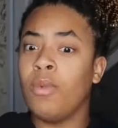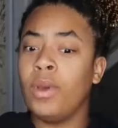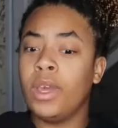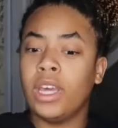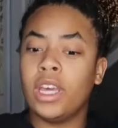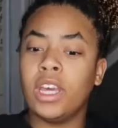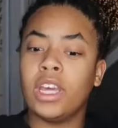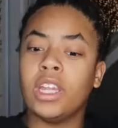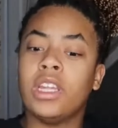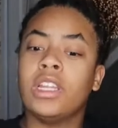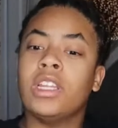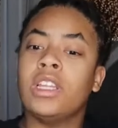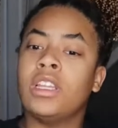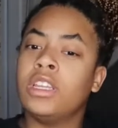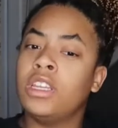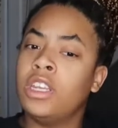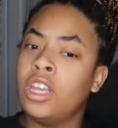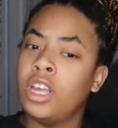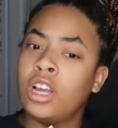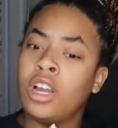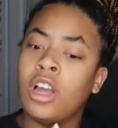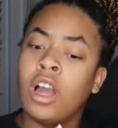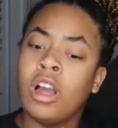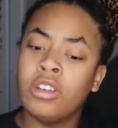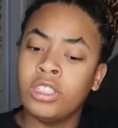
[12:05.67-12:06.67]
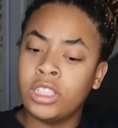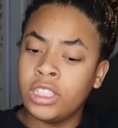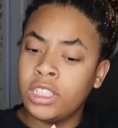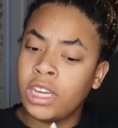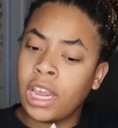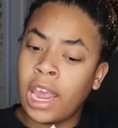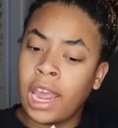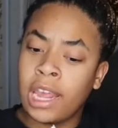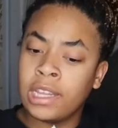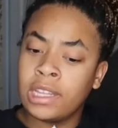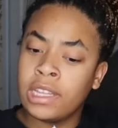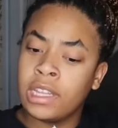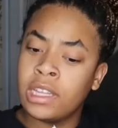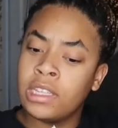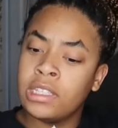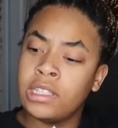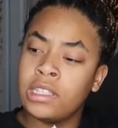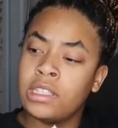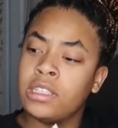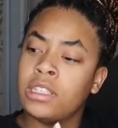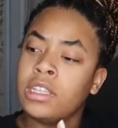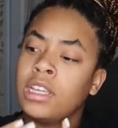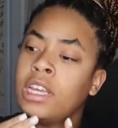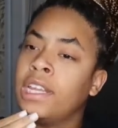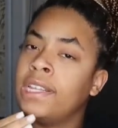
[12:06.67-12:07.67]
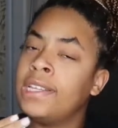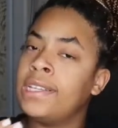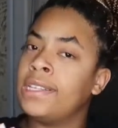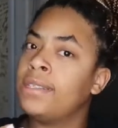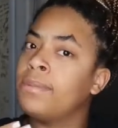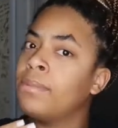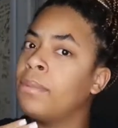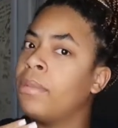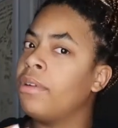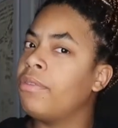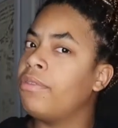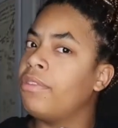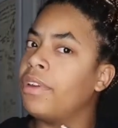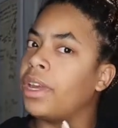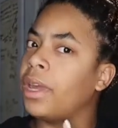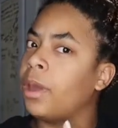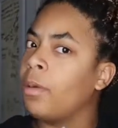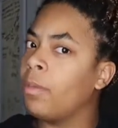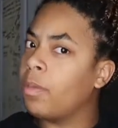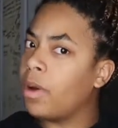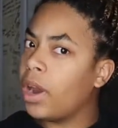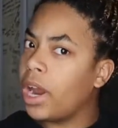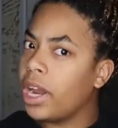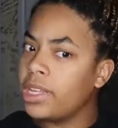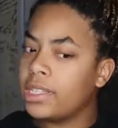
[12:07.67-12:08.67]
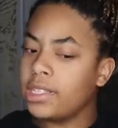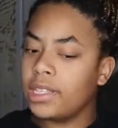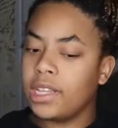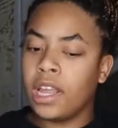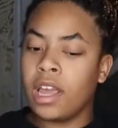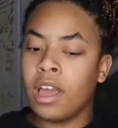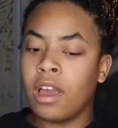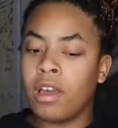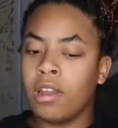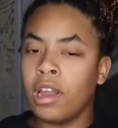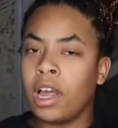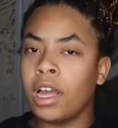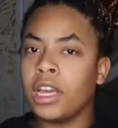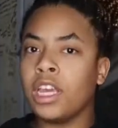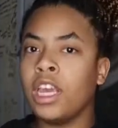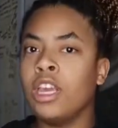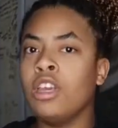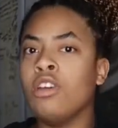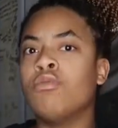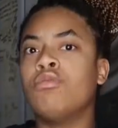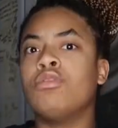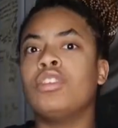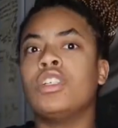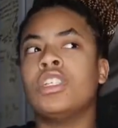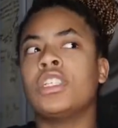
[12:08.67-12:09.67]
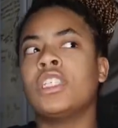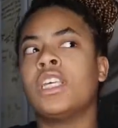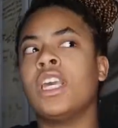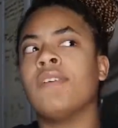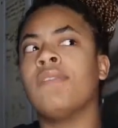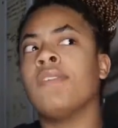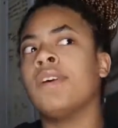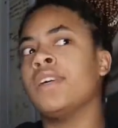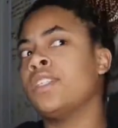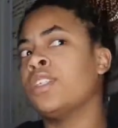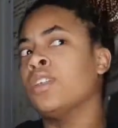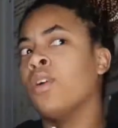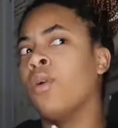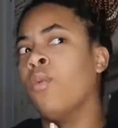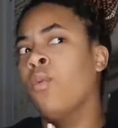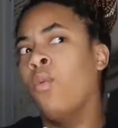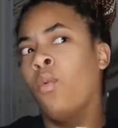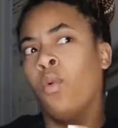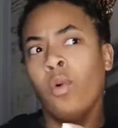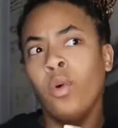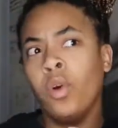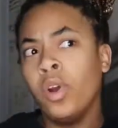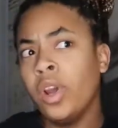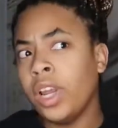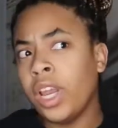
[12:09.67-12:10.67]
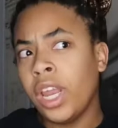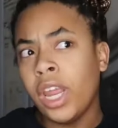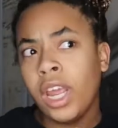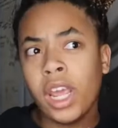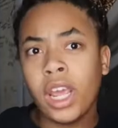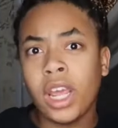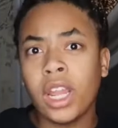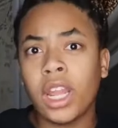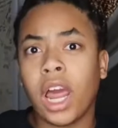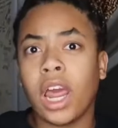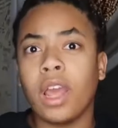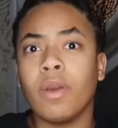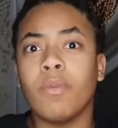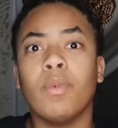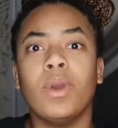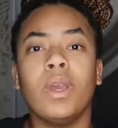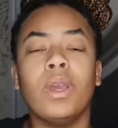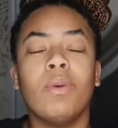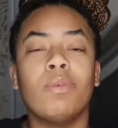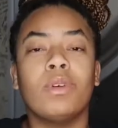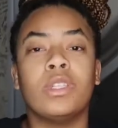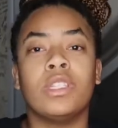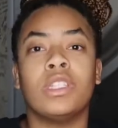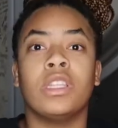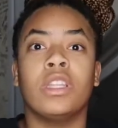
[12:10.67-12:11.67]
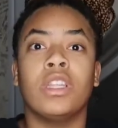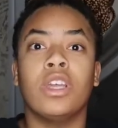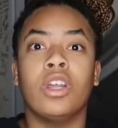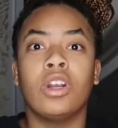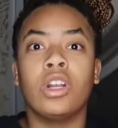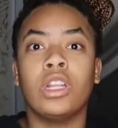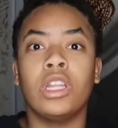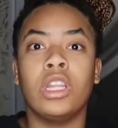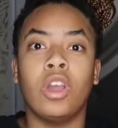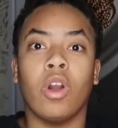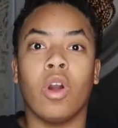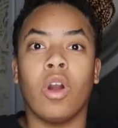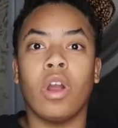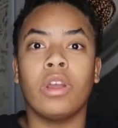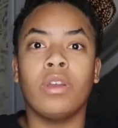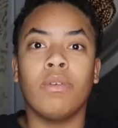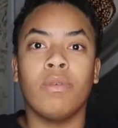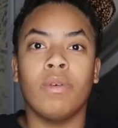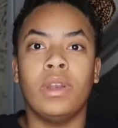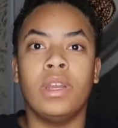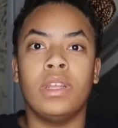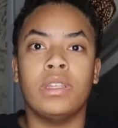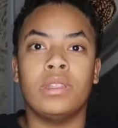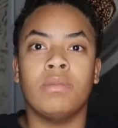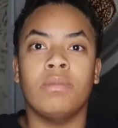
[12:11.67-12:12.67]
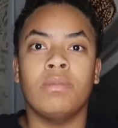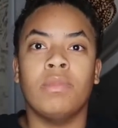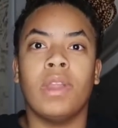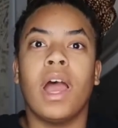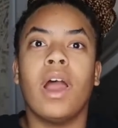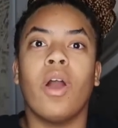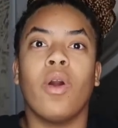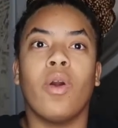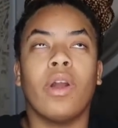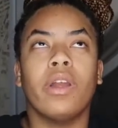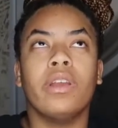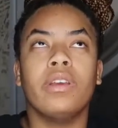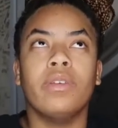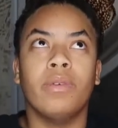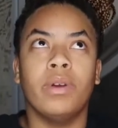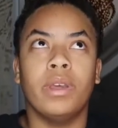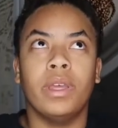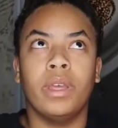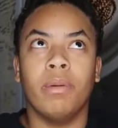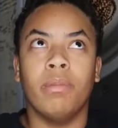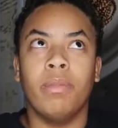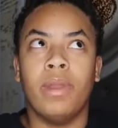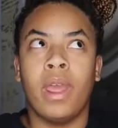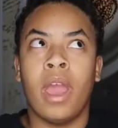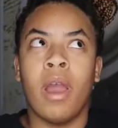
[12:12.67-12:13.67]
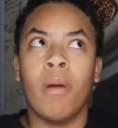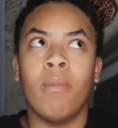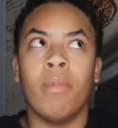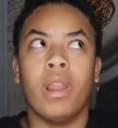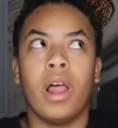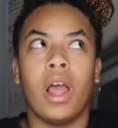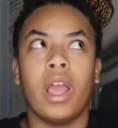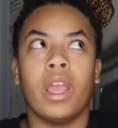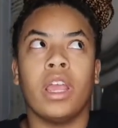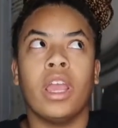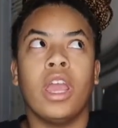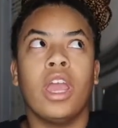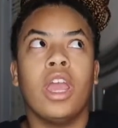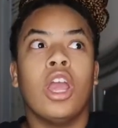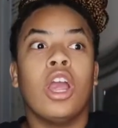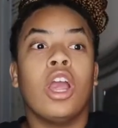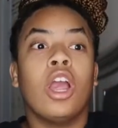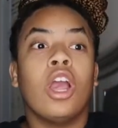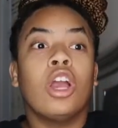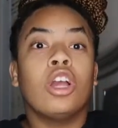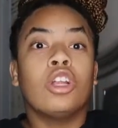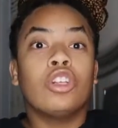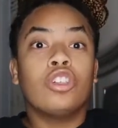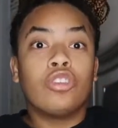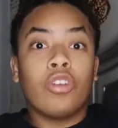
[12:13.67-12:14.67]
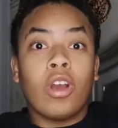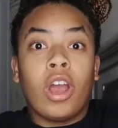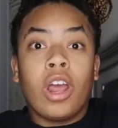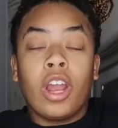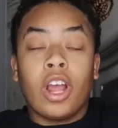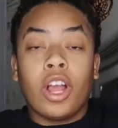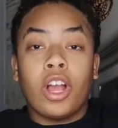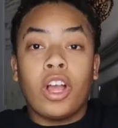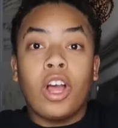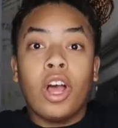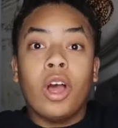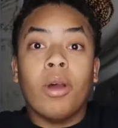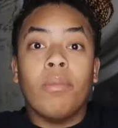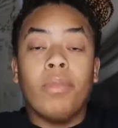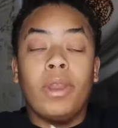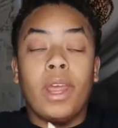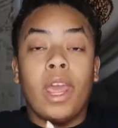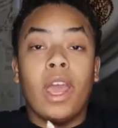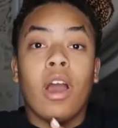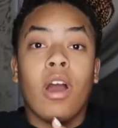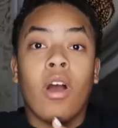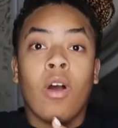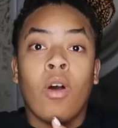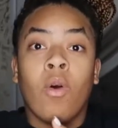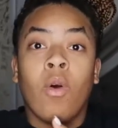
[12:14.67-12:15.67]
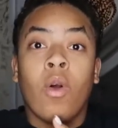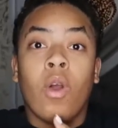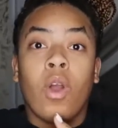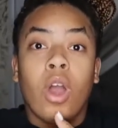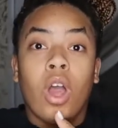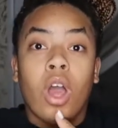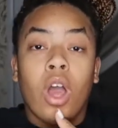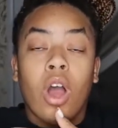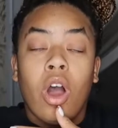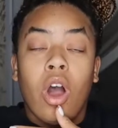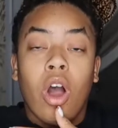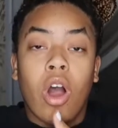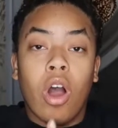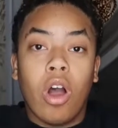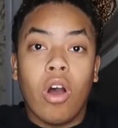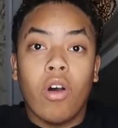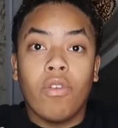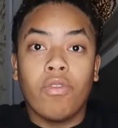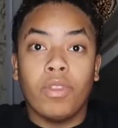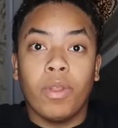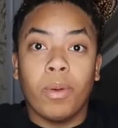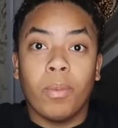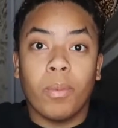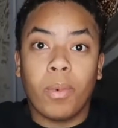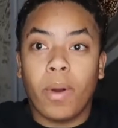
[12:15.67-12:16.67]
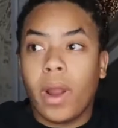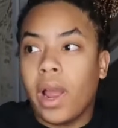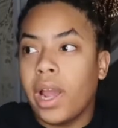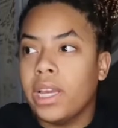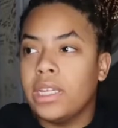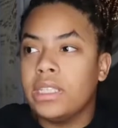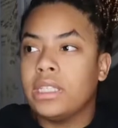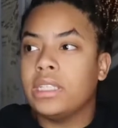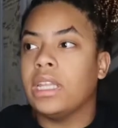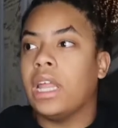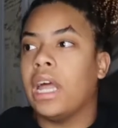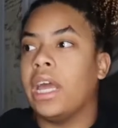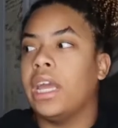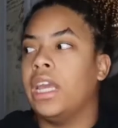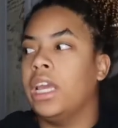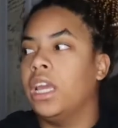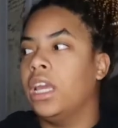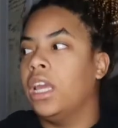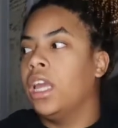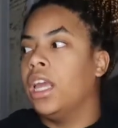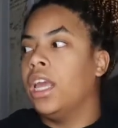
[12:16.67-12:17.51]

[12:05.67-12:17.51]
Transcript: we could negotiate this, get this motherfucking price down. Like, can you just give us a warning? Like, we was literally arguing this, not arguing him down, but like trying to come down off the price. Like,